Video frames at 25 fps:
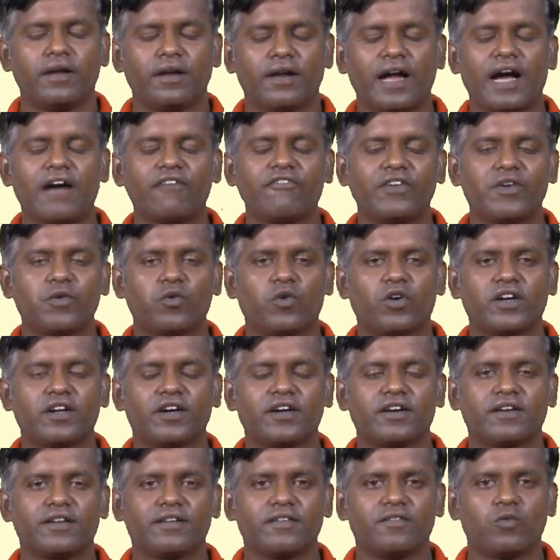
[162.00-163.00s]
Have you
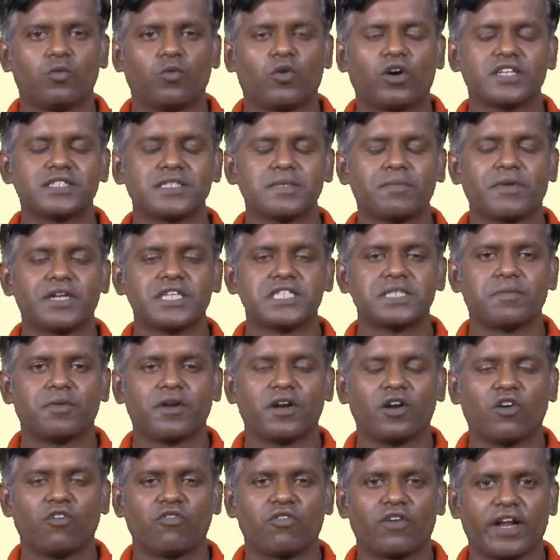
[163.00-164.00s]
wondered what is the
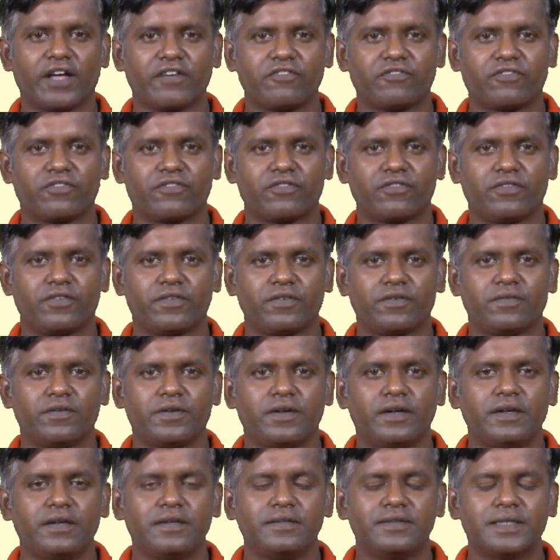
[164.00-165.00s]
principle of life?
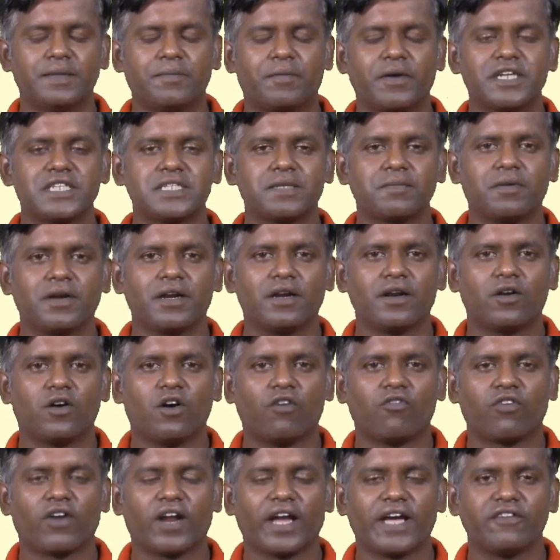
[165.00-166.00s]
The principle
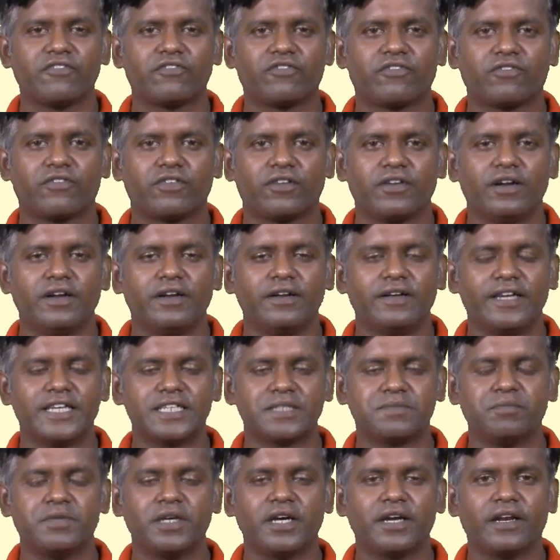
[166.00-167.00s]
of life
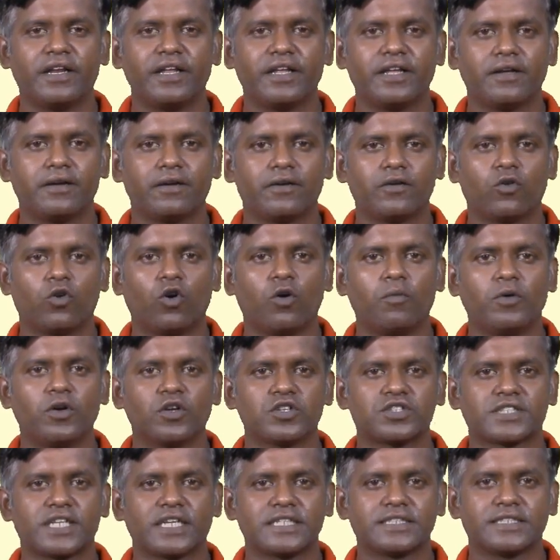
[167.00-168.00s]
is merely
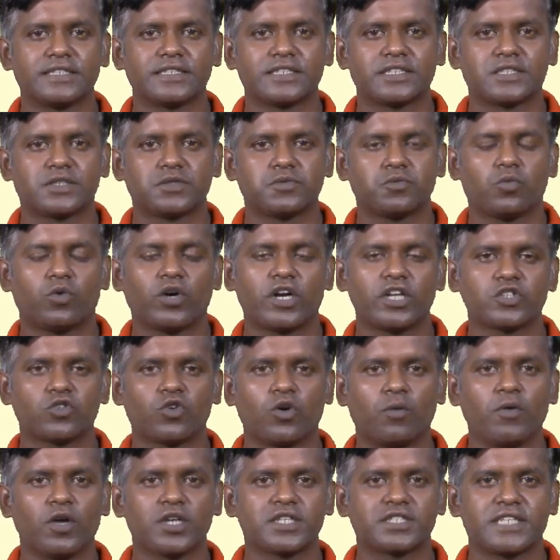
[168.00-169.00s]
homeostasis. What is
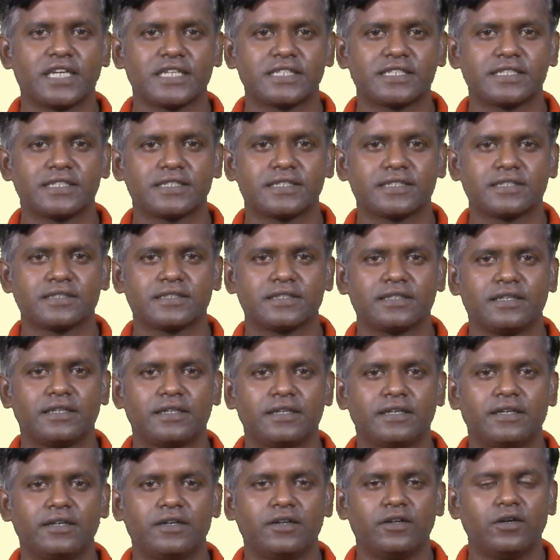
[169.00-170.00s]
homeostasis?
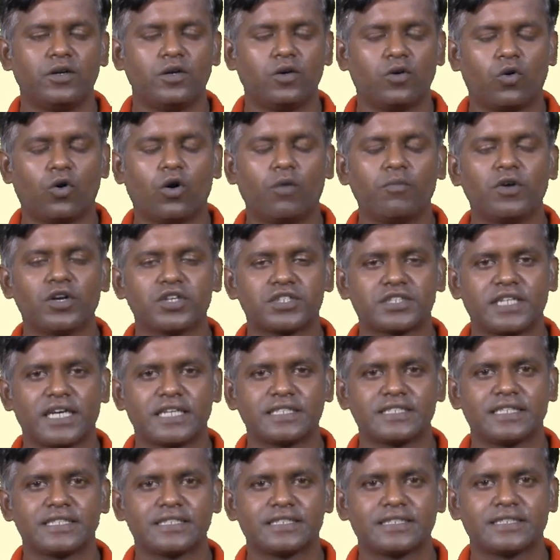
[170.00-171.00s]

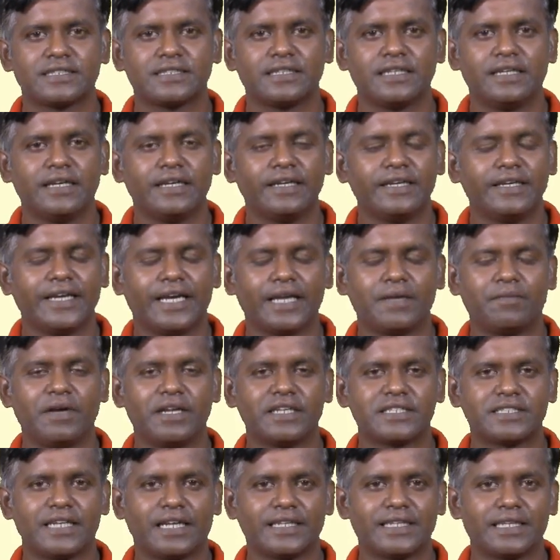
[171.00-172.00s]
Homeostasis, it
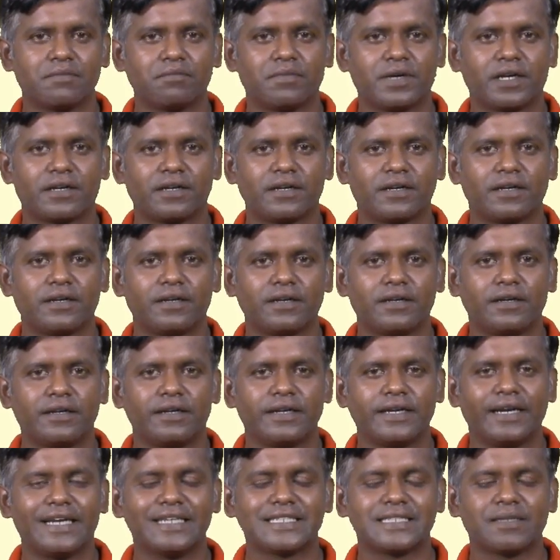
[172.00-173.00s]
means nothing but
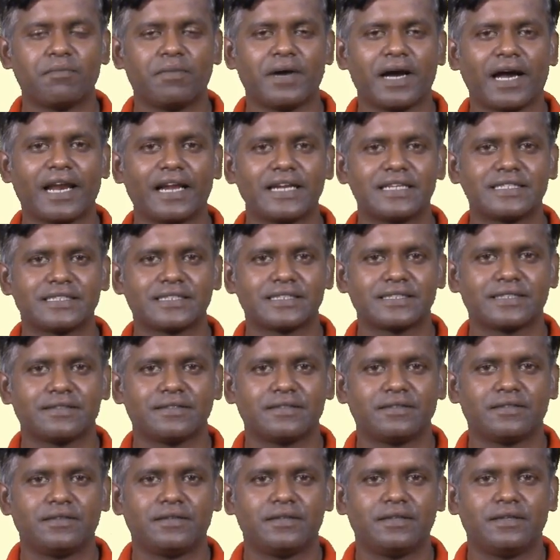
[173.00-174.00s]
it is a balanced
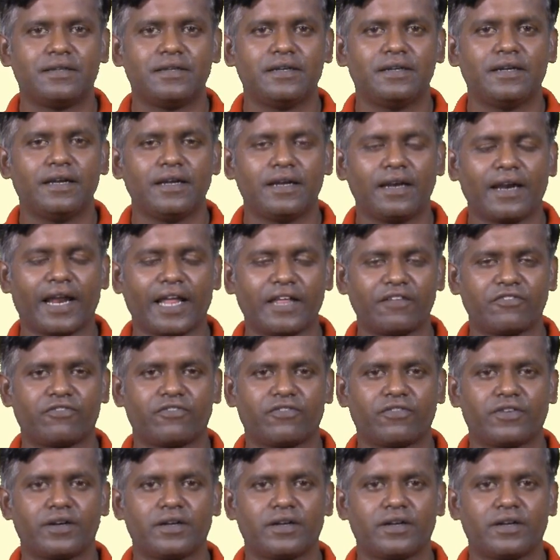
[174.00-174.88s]
life.